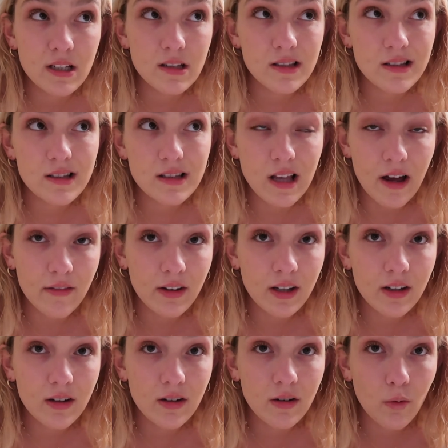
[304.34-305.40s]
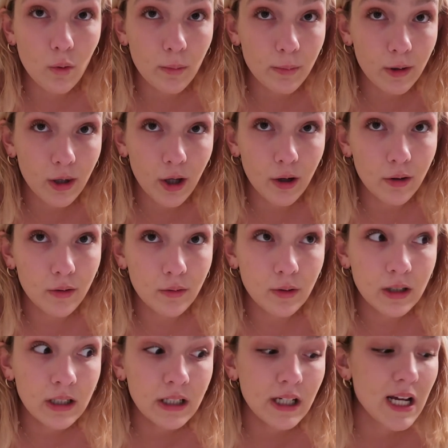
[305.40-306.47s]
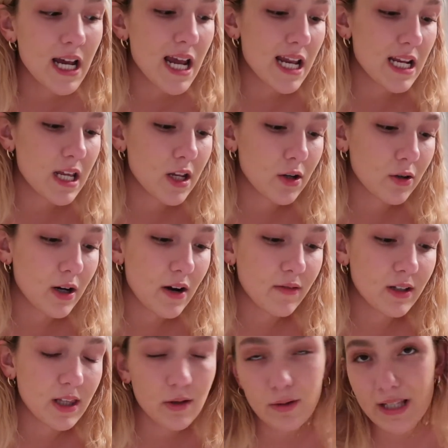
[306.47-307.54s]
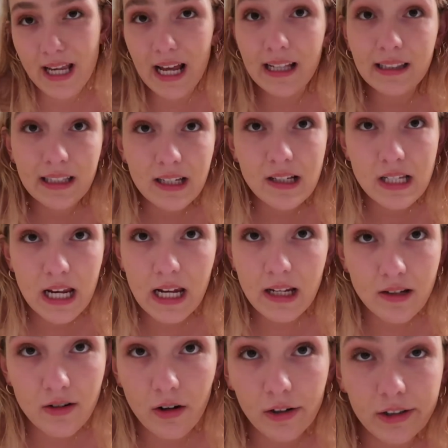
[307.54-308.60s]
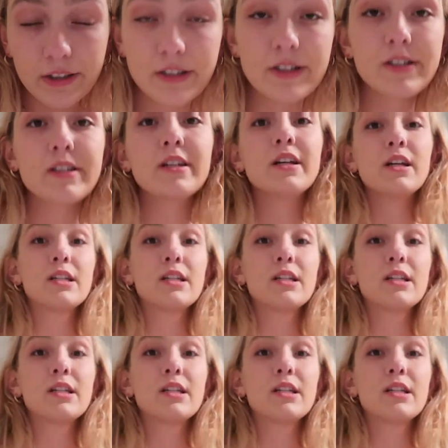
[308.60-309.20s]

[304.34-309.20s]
seven or below and here everything was like at least eight dollars